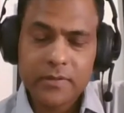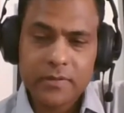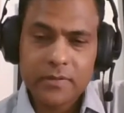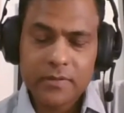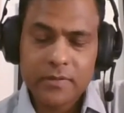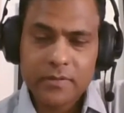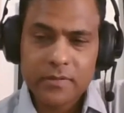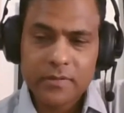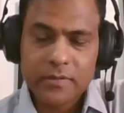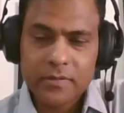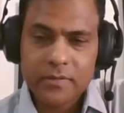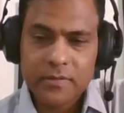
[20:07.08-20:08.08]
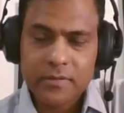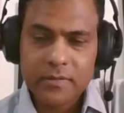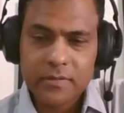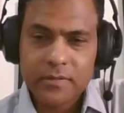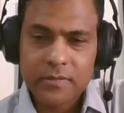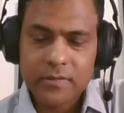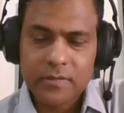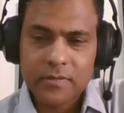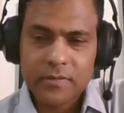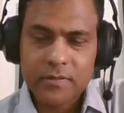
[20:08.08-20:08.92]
Nobody speaks.